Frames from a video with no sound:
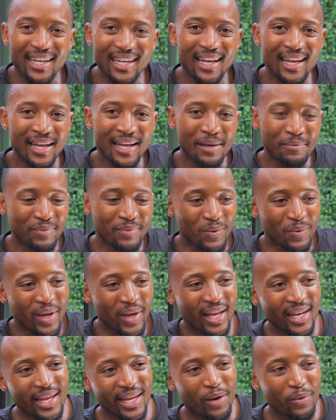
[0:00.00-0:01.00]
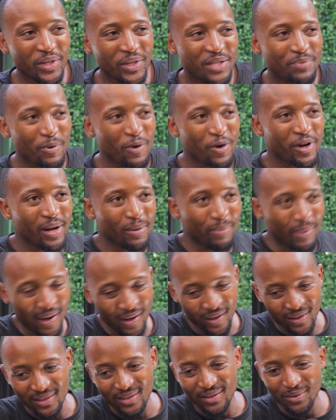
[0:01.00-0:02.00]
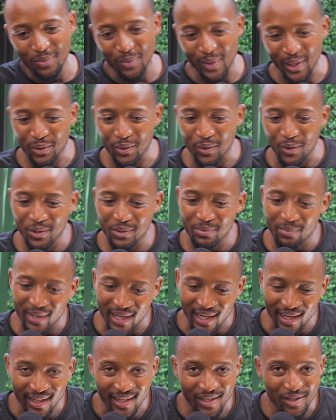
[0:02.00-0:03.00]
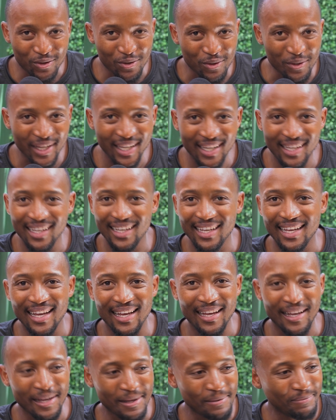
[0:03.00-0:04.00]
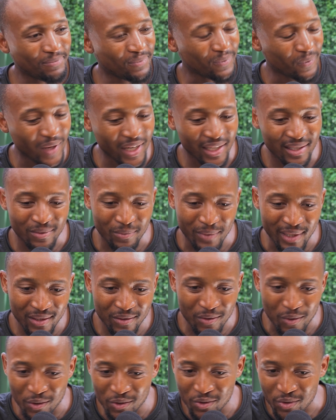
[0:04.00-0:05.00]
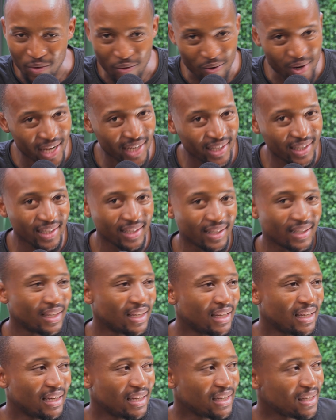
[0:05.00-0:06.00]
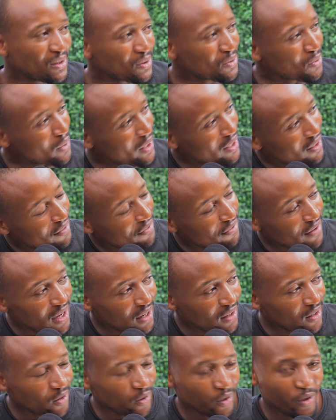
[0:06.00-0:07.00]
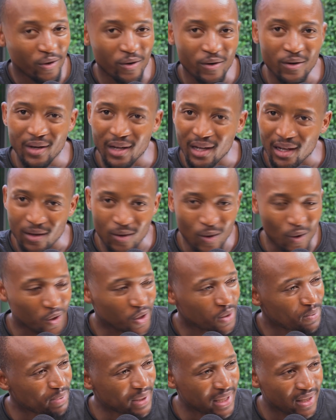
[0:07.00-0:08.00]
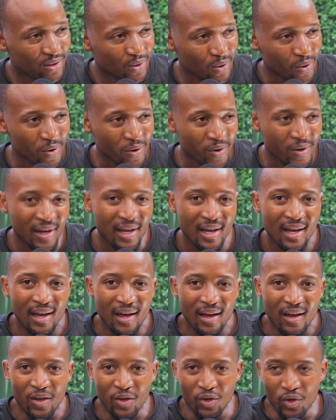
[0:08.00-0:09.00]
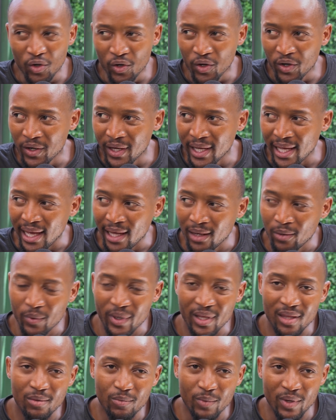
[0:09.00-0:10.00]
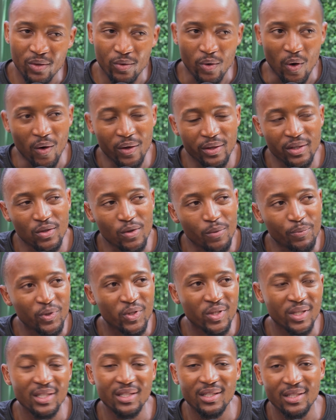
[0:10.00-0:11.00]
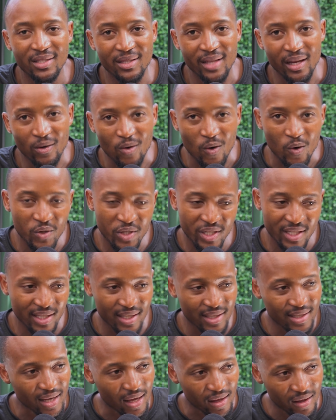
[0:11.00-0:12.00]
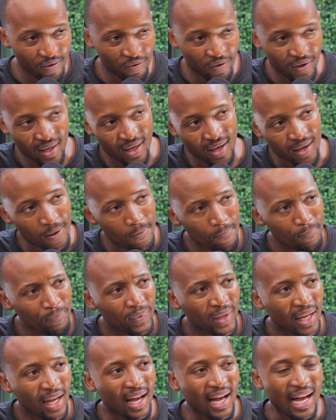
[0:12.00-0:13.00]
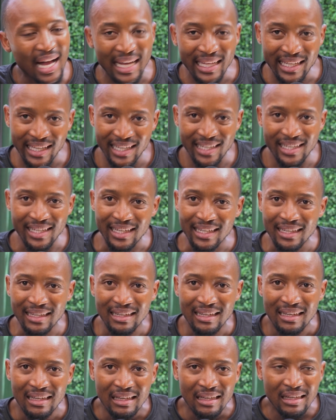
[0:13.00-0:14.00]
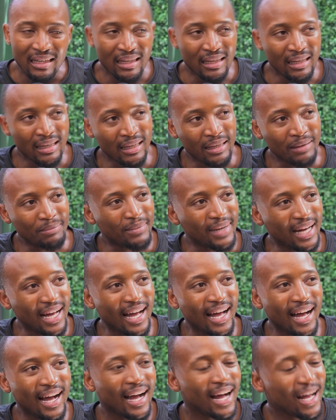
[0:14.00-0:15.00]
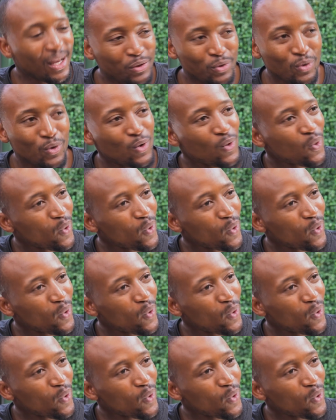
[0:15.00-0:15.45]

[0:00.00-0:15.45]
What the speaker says: earlier we spoke about what Coach Morena is doing, what Coach Rulani is doing, Faklu, Coach Pito, you know, and with all these opportunities that coaches in South Africa are getting, because we